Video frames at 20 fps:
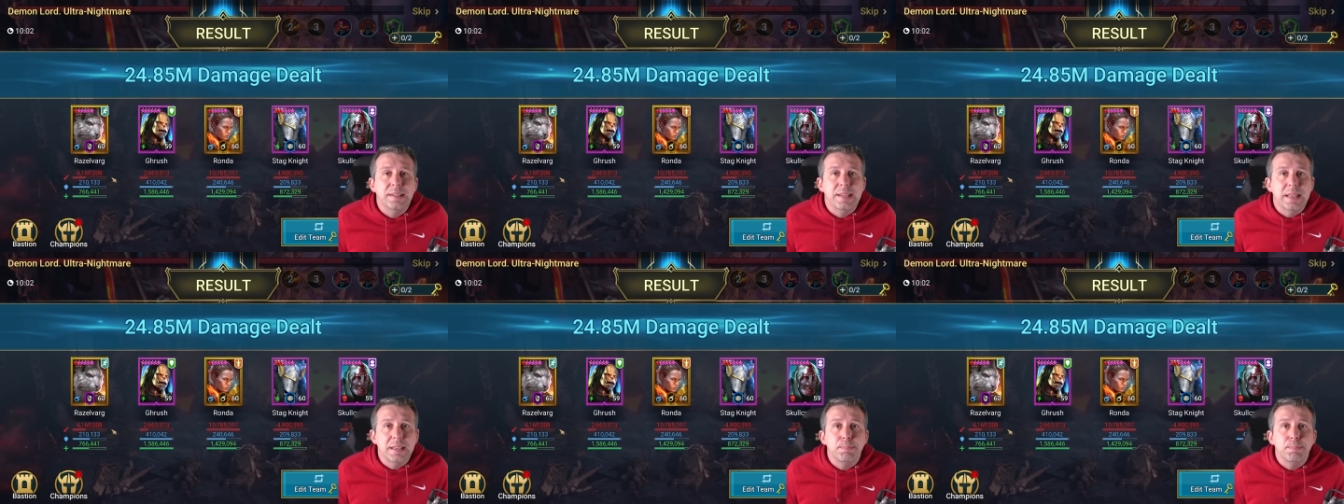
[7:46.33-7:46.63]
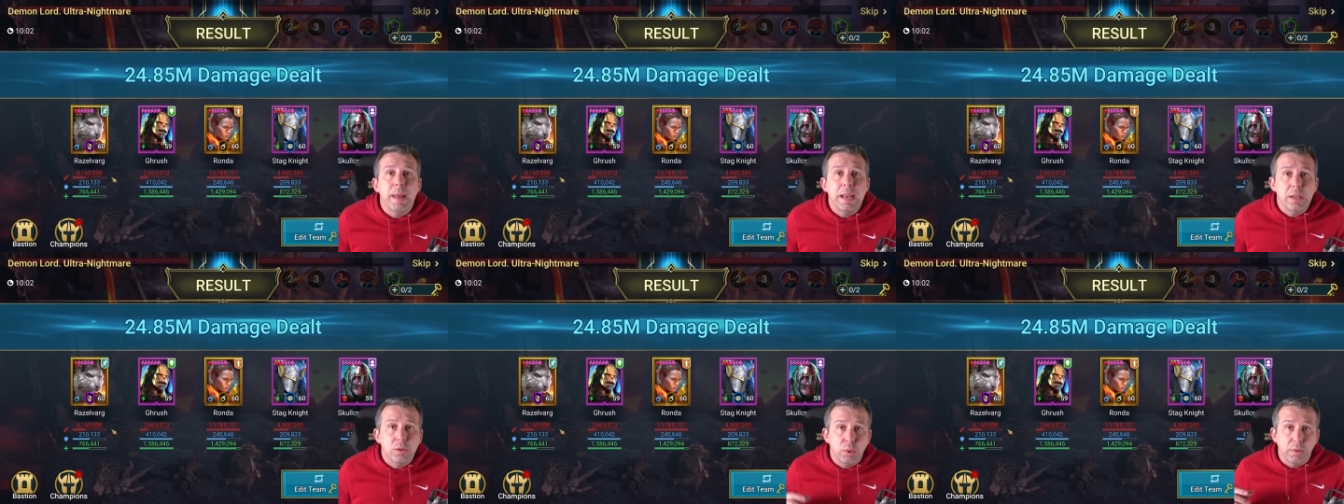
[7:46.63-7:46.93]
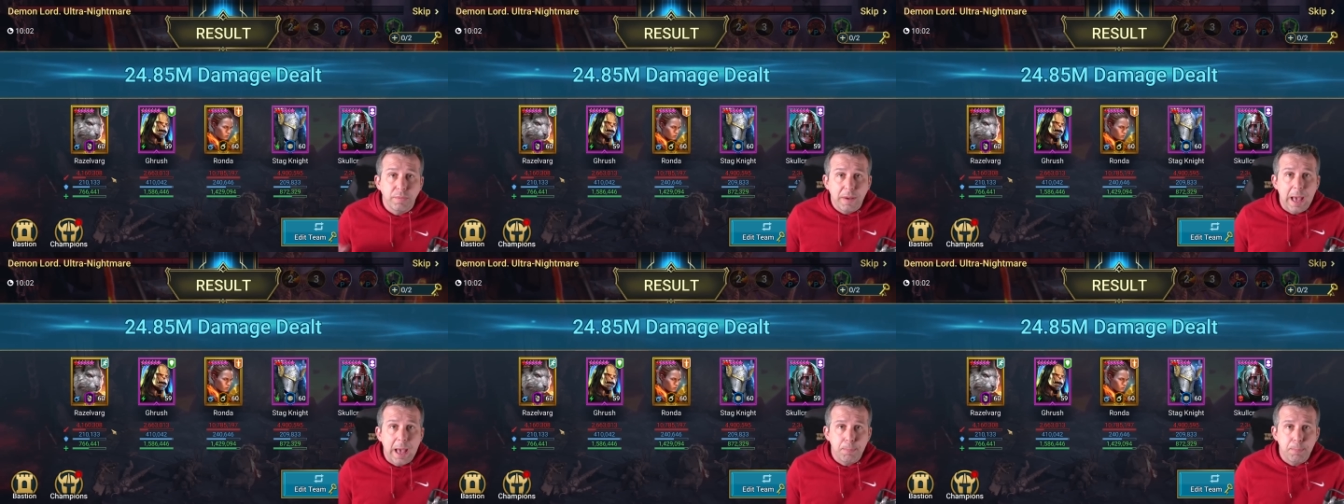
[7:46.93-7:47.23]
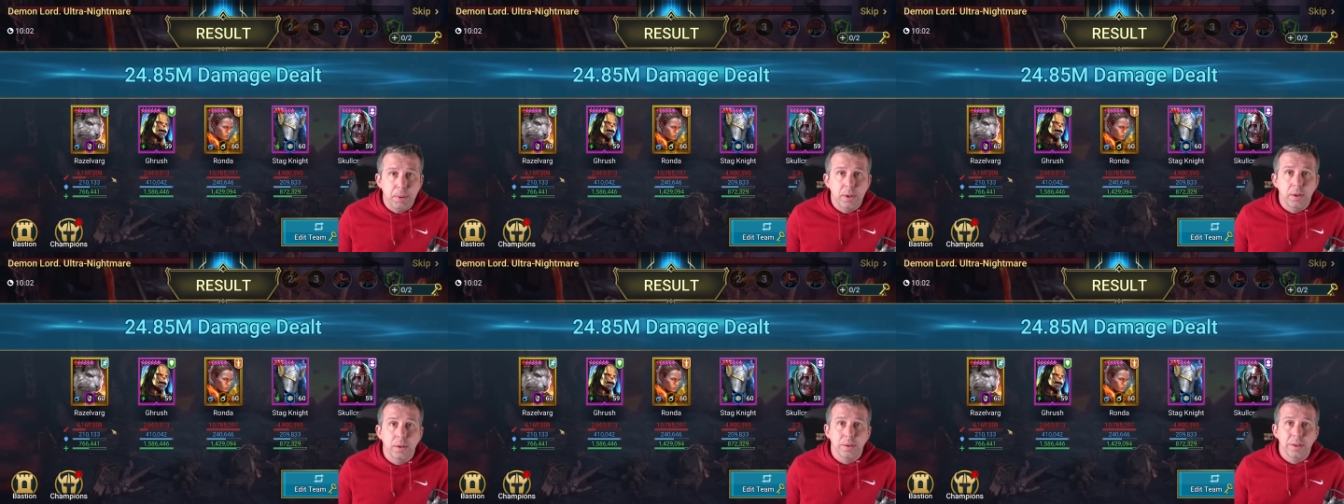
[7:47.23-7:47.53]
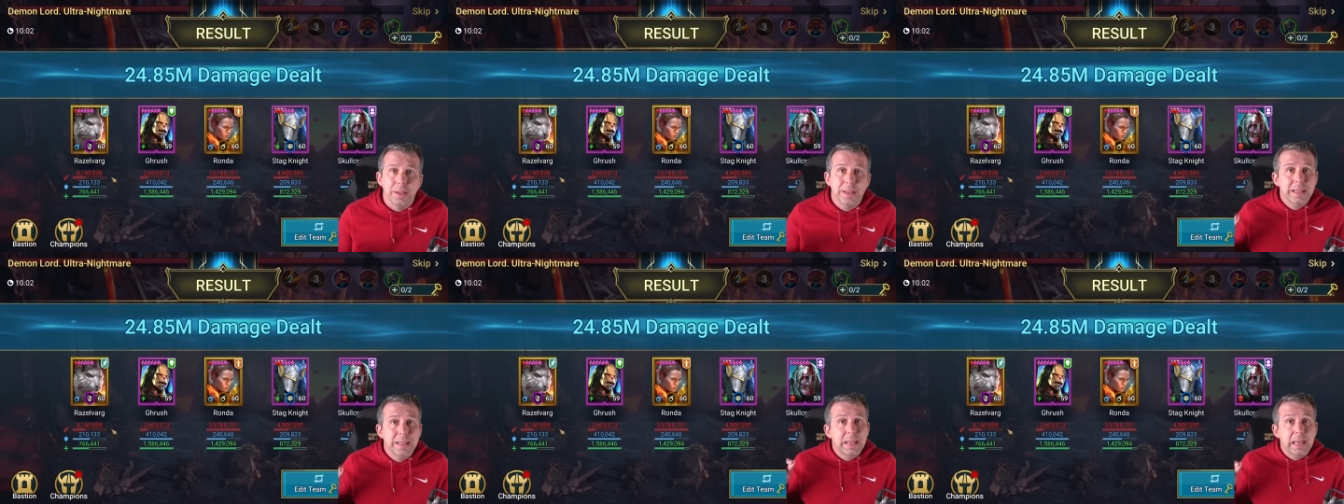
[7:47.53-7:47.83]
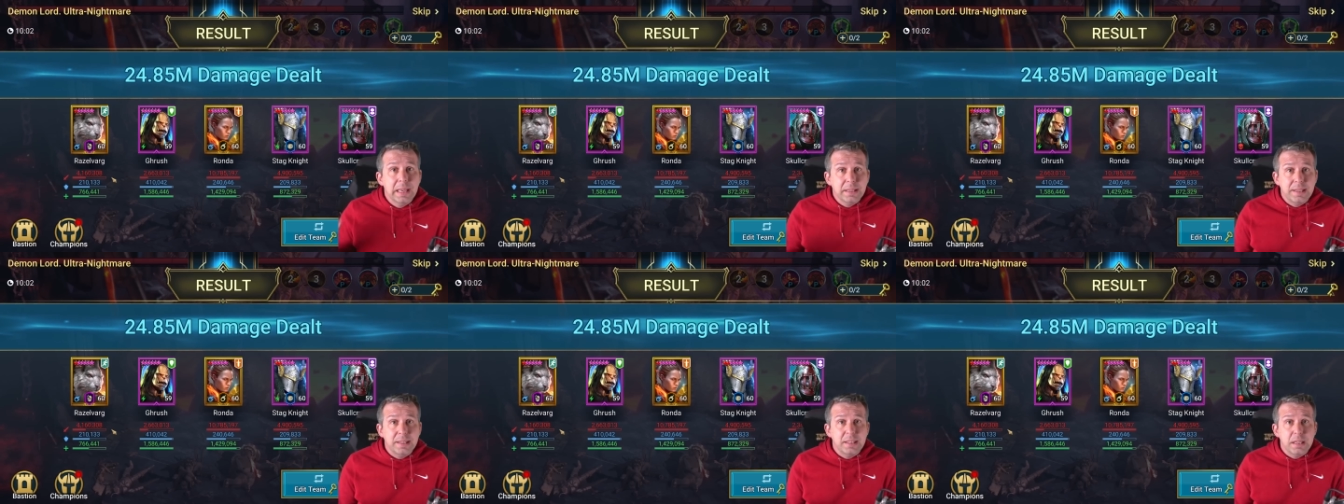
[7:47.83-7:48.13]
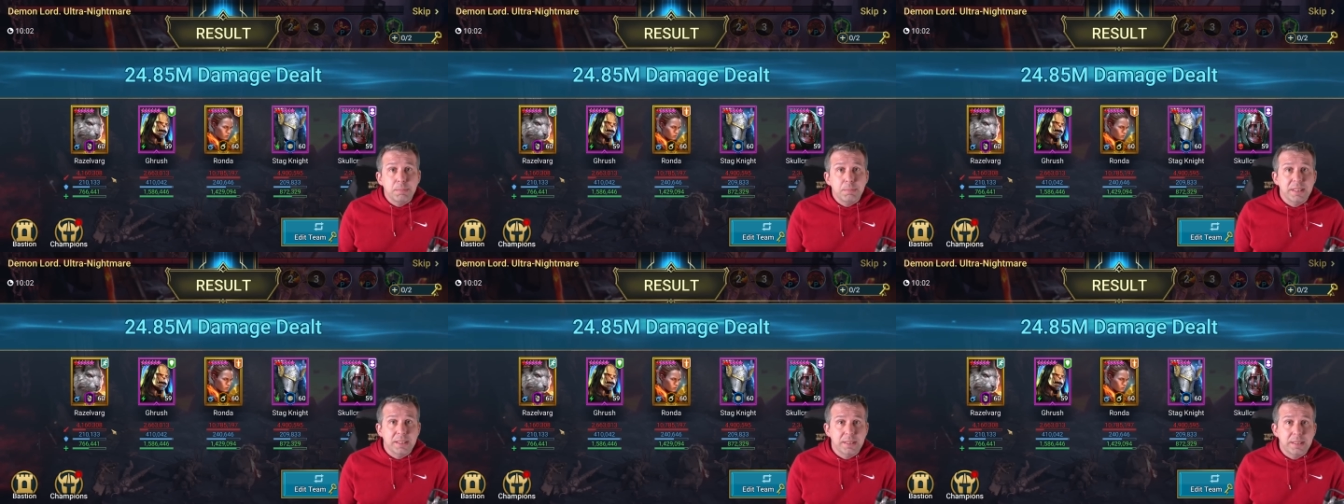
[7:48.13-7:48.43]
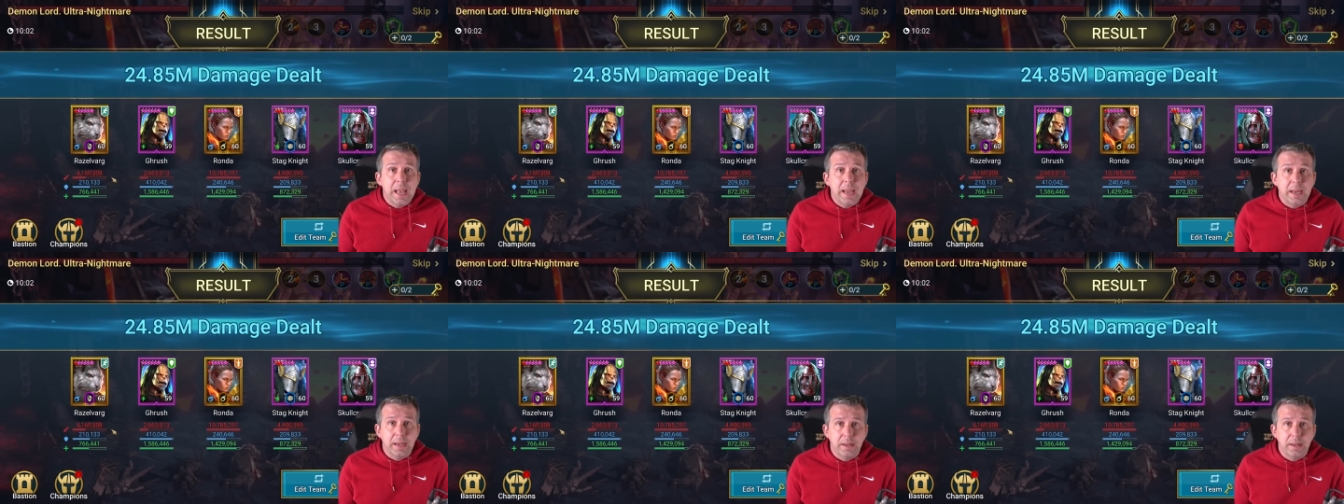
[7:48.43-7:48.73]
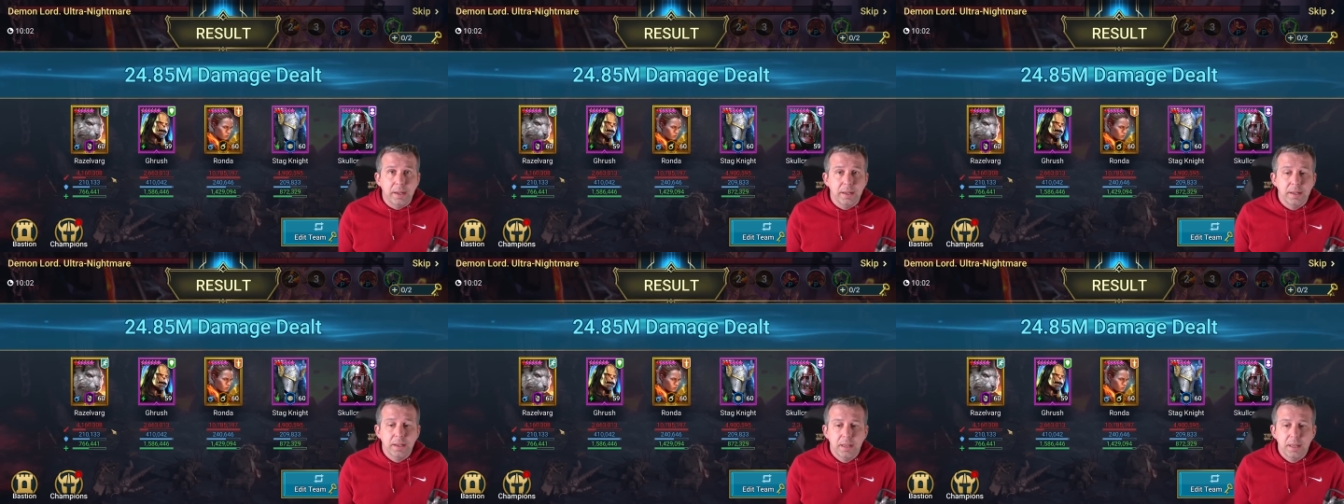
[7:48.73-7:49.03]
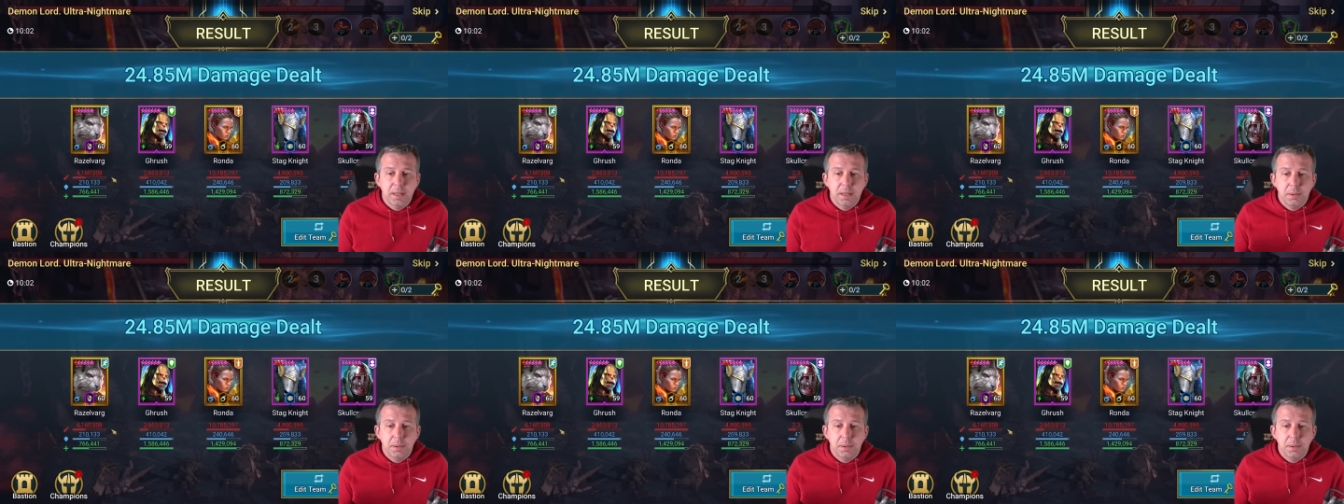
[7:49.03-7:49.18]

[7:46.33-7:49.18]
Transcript: is this meant to have happened? Is this a mistake?